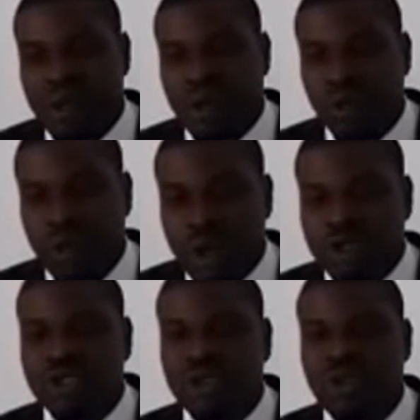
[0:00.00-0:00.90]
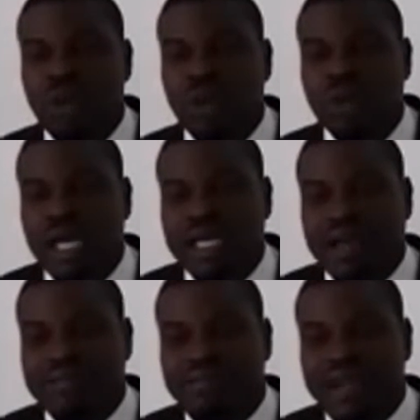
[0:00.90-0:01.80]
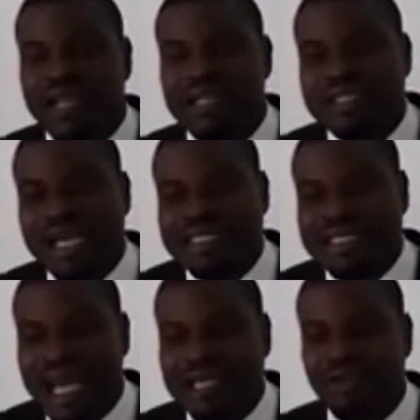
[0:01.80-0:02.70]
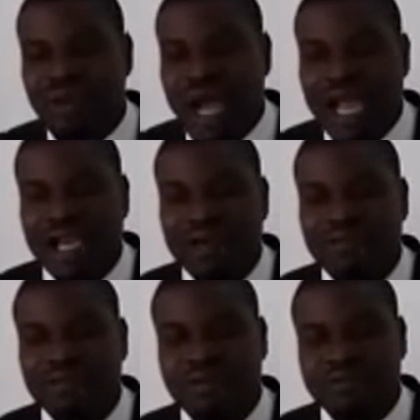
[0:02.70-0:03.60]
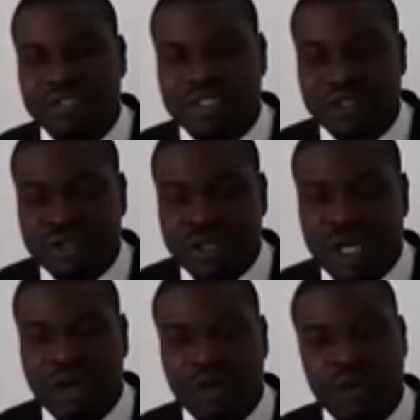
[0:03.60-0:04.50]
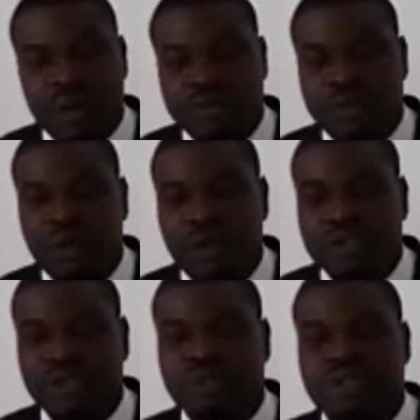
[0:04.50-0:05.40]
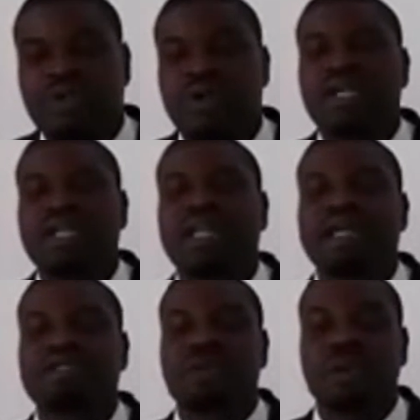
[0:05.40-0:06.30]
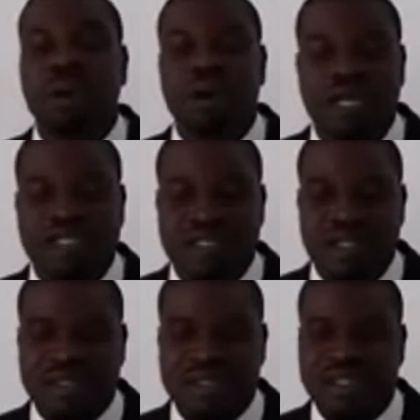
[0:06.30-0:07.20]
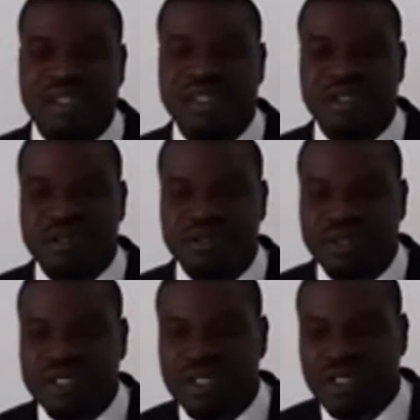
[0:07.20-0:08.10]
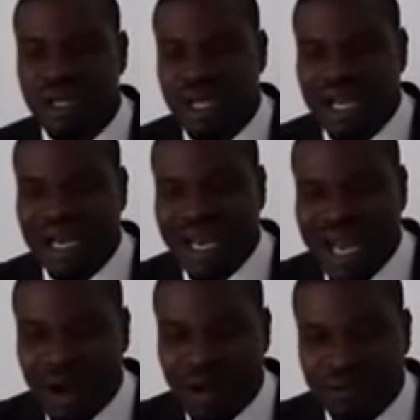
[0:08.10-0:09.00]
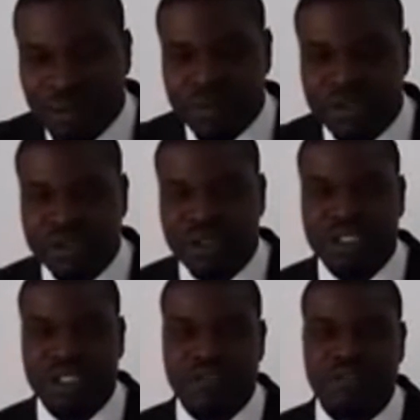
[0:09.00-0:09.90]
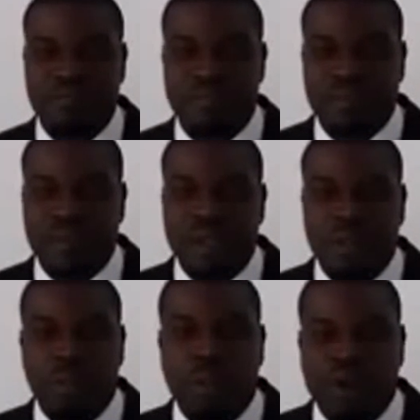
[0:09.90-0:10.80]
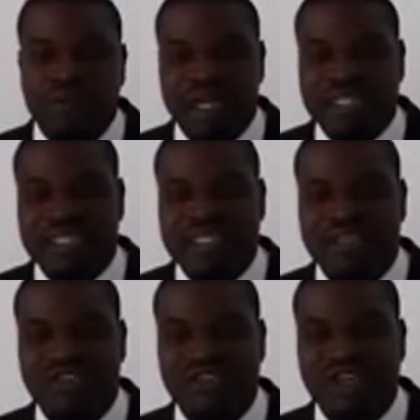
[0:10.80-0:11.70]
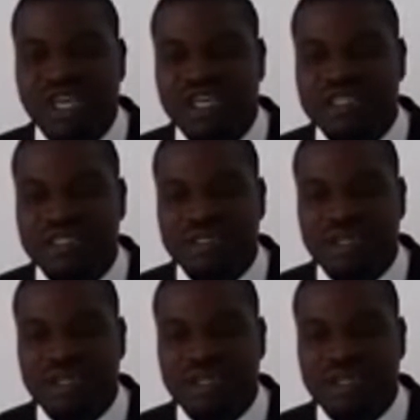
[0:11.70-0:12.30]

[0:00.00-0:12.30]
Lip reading: We also know that their failings are tied to high level of institutional corruption, which subsequently led to lawlessness, insecurity, lack of opportunity, poverty, disease,